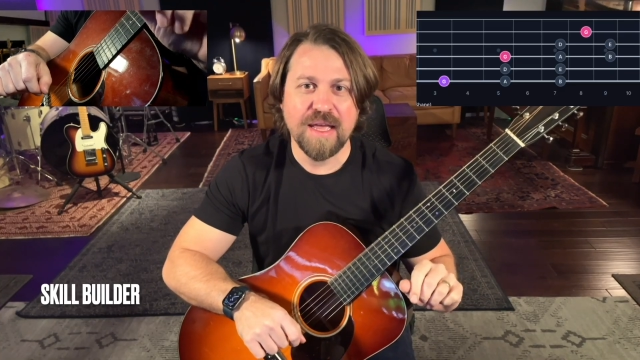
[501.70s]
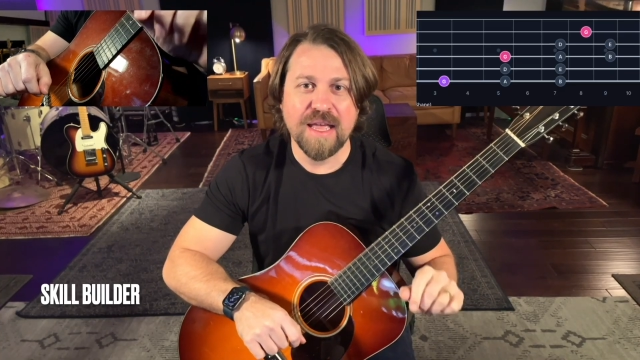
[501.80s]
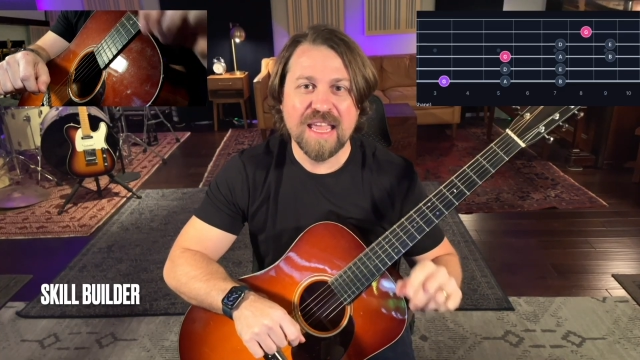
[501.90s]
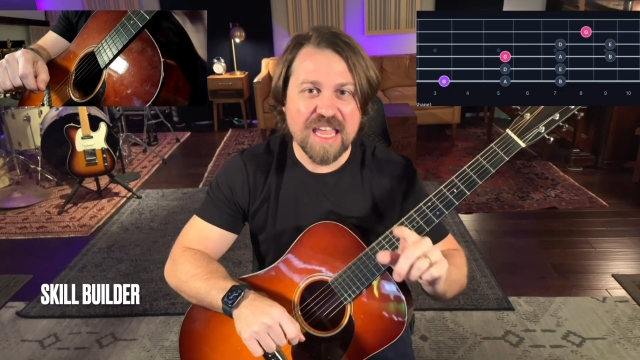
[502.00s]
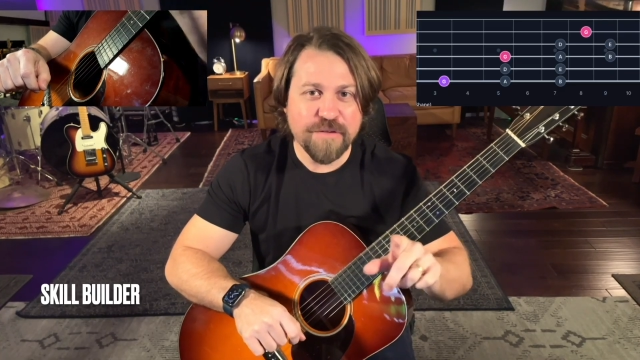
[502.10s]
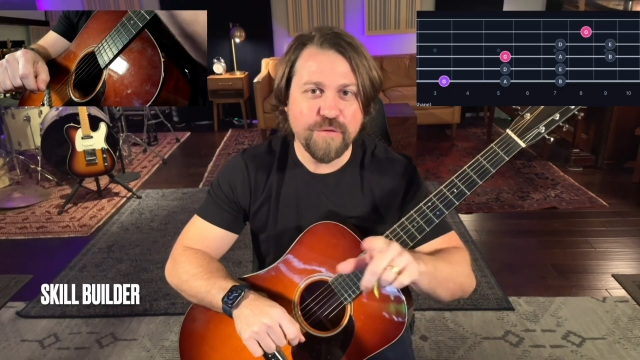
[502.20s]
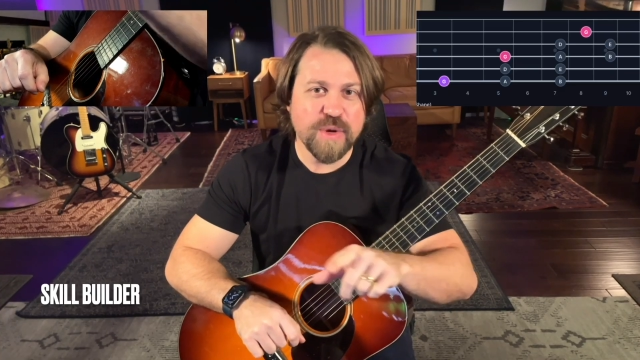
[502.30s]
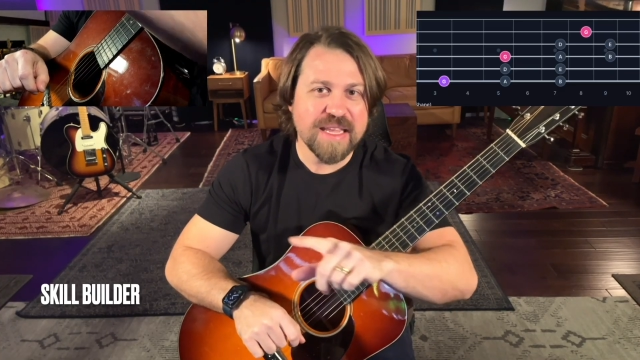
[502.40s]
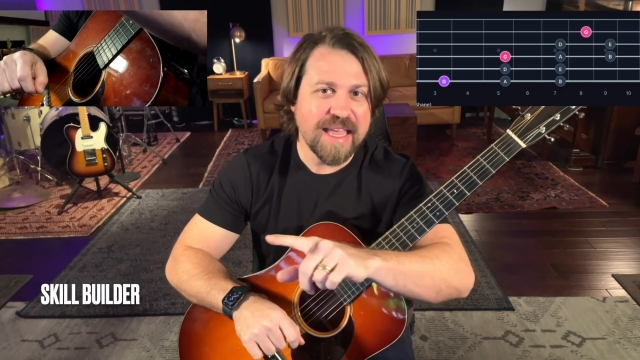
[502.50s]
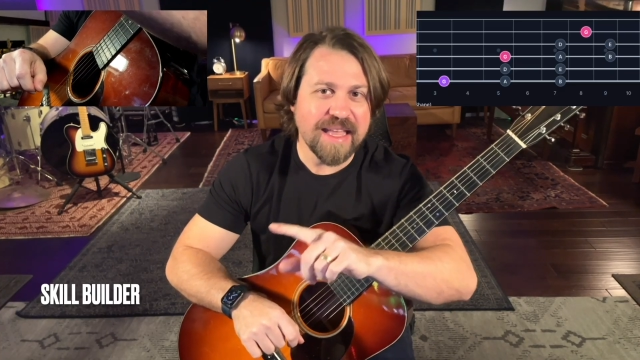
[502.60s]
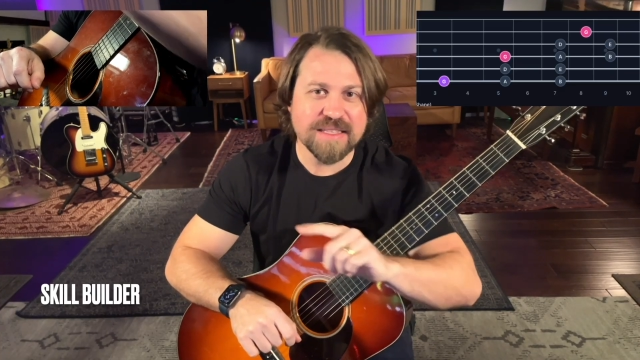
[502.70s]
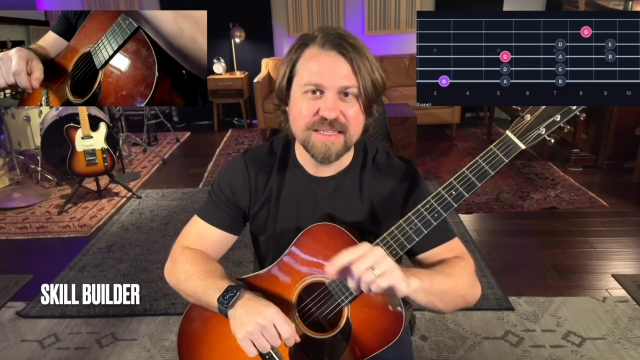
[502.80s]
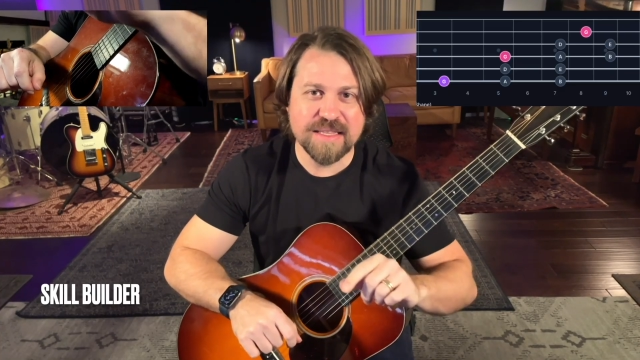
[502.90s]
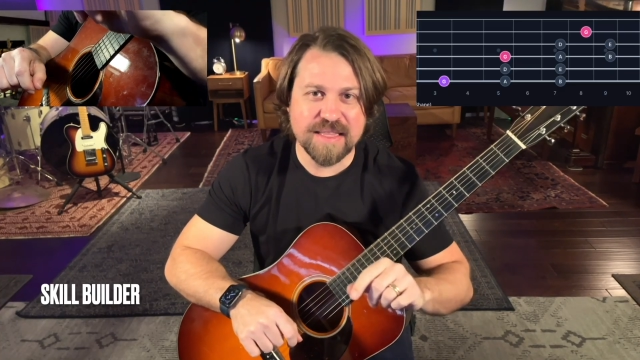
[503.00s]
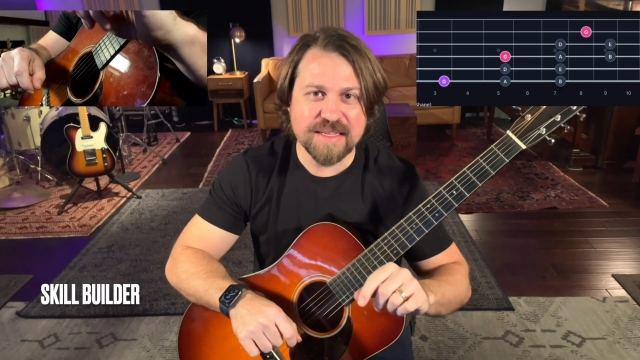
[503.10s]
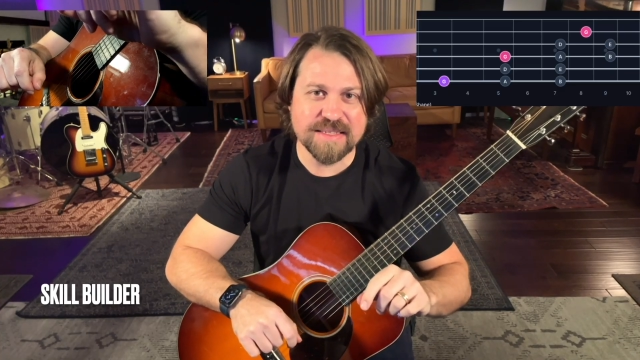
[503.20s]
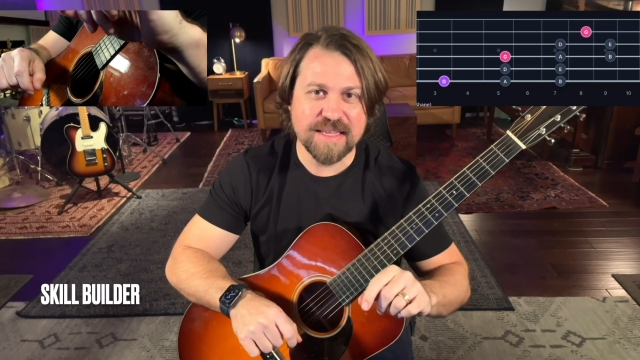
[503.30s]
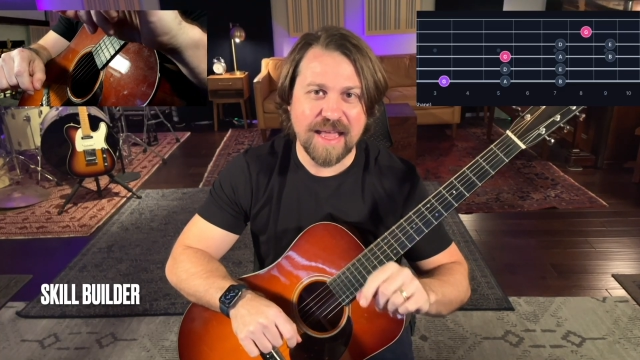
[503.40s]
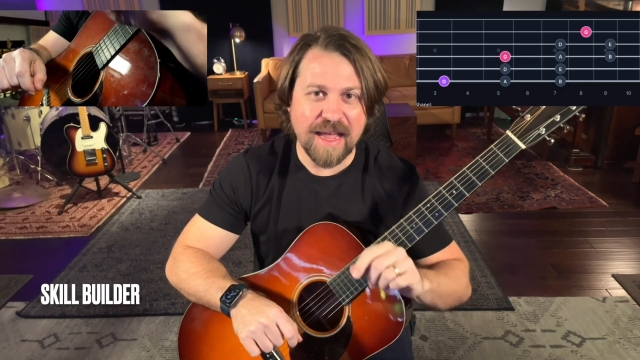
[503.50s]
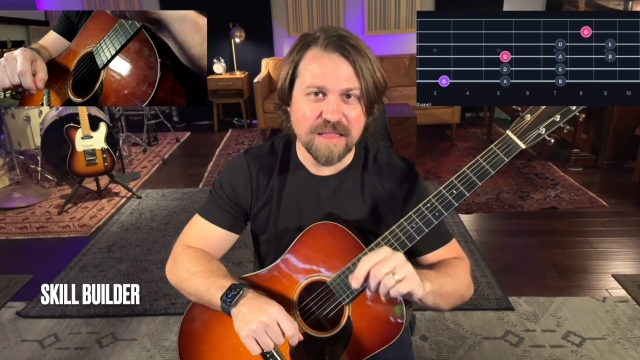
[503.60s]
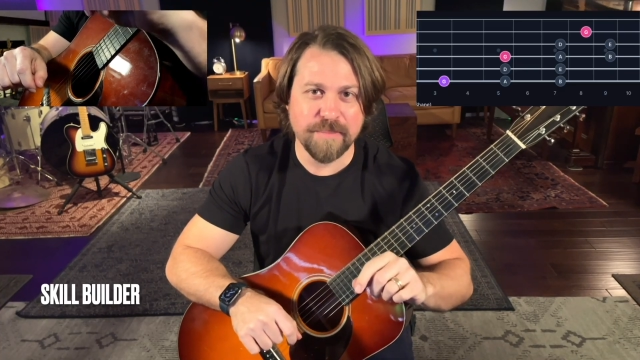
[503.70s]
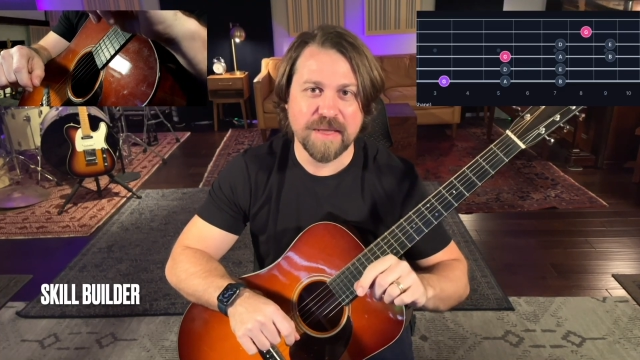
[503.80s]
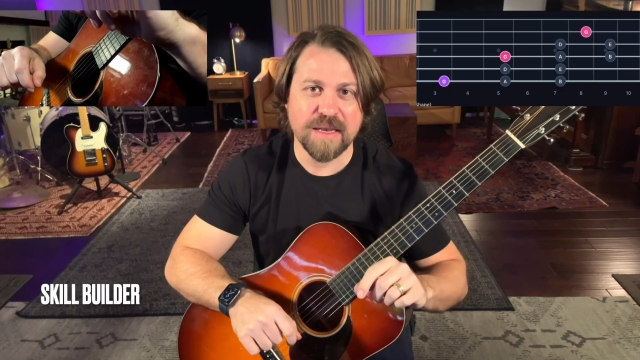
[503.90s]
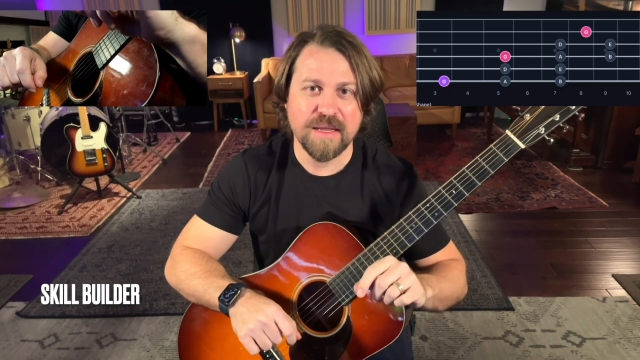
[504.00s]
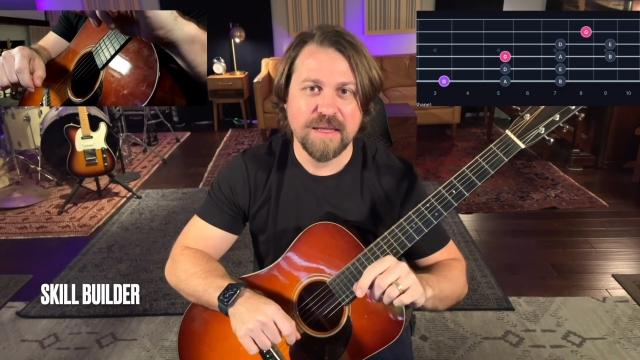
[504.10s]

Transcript: If we get to this element